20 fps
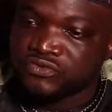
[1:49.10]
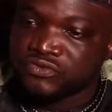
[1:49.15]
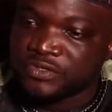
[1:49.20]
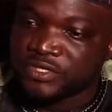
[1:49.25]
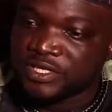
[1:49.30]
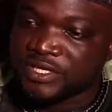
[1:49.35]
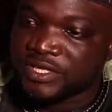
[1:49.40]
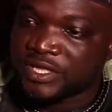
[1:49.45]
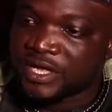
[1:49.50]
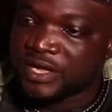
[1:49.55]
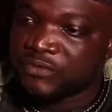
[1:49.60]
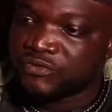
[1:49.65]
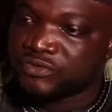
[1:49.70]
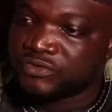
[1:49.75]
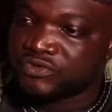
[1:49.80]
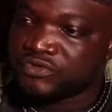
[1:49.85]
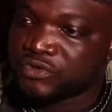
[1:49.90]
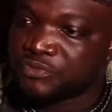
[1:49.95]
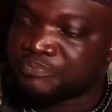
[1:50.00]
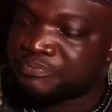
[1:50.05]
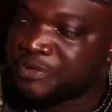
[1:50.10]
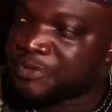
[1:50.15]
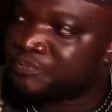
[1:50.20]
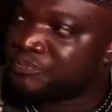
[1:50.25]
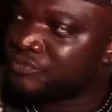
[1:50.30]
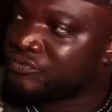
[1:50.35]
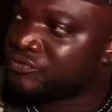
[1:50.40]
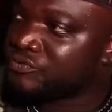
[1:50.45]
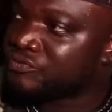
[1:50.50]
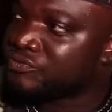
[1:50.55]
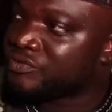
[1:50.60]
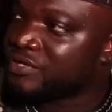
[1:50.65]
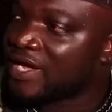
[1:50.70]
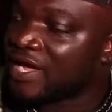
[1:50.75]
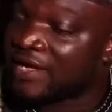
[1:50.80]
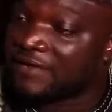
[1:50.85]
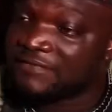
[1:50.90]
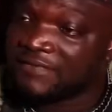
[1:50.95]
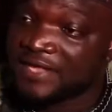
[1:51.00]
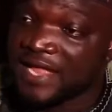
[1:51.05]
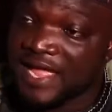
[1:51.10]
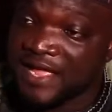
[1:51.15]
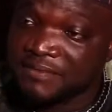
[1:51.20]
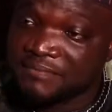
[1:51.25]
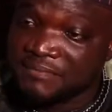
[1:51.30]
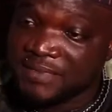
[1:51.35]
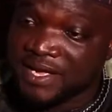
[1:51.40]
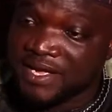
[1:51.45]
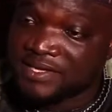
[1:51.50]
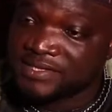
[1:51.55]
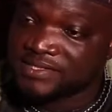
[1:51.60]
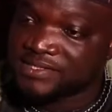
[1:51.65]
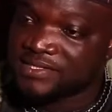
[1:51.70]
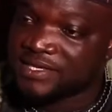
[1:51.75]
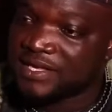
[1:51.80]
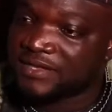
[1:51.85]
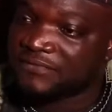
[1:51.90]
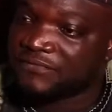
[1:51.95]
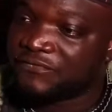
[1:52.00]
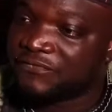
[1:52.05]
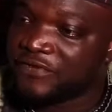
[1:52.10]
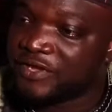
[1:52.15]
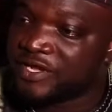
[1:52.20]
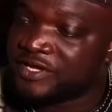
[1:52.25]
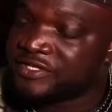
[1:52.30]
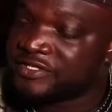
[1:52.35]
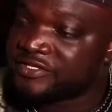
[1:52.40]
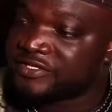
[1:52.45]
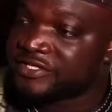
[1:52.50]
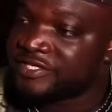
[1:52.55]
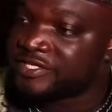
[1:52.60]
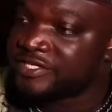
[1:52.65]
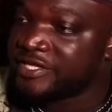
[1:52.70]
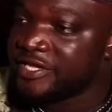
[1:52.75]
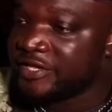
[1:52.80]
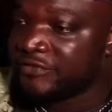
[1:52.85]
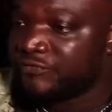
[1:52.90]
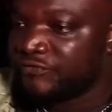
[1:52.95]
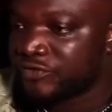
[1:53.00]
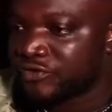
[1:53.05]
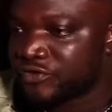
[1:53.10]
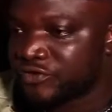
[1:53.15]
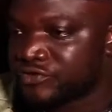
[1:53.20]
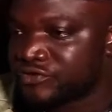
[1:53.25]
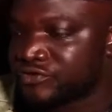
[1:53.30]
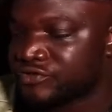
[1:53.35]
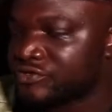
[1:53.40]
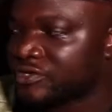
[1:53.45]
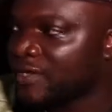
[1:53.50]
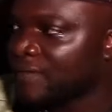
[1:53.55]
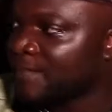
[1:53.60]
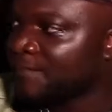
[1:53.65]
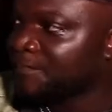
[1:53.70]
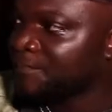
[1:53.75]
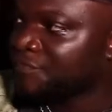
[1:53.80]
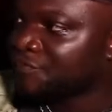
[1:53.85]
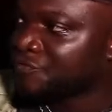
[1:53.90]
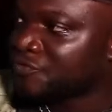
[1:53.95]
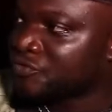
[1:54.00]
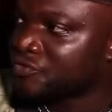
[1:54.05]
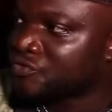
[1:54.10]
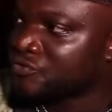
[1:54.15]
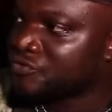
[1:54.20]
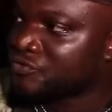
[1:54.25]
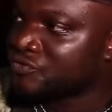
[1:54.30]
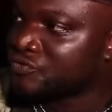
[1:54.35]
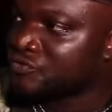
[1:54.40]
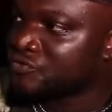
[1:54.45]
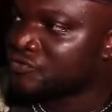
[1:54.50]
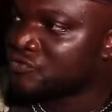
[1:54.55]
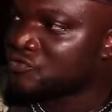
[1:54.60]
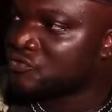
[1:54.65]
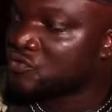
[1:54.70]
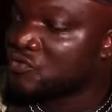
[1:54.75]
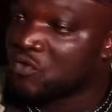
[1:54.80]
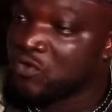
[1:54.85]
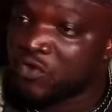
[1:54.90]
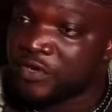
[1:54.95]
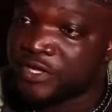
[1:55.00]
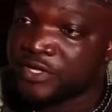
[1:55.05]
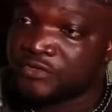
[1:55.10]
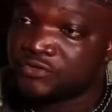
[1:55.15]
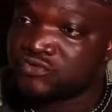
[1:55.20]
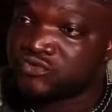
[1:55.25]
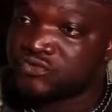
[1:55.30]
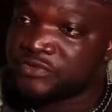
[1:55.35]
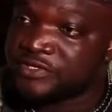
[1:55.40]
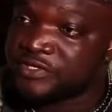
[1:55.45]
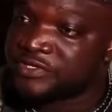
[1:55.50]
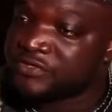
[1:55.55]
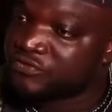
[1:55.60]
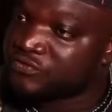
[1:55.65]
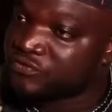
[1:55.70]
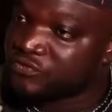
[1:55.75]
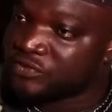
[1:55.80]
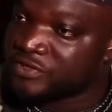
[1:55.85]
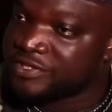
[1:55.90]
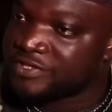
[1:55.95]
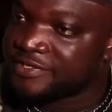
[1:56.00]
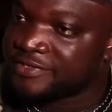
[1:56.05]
together with some people that have like minds and felt the need for us to go into this fully.